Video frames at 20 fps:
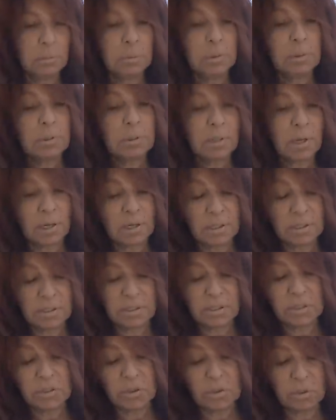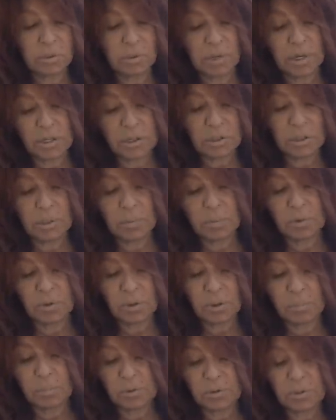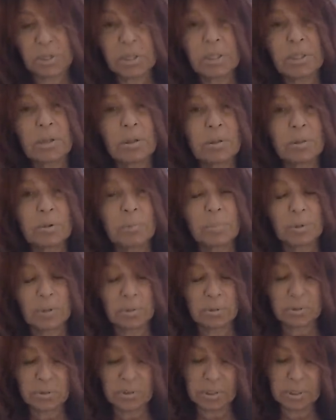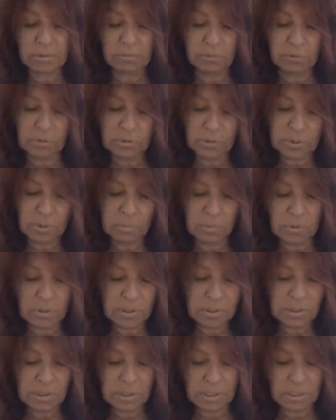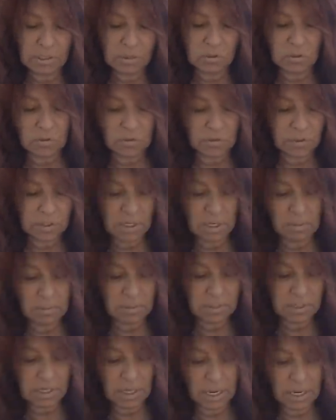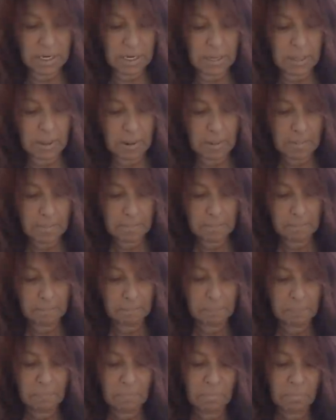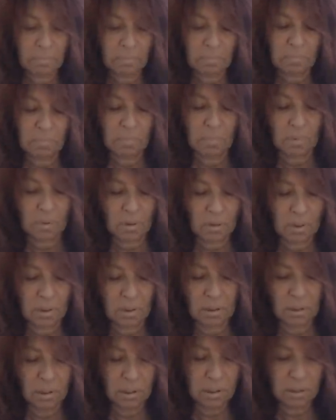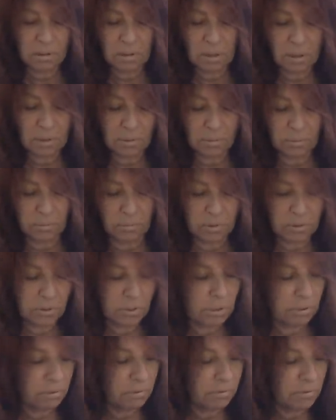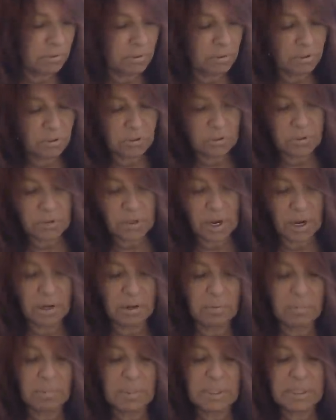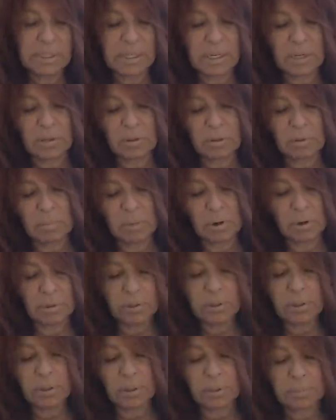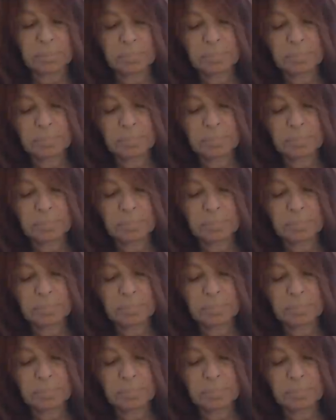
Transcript: work on a situation with a particular person, for some reason it just seems like, I don't know, the two of you are just kind of missing the mark.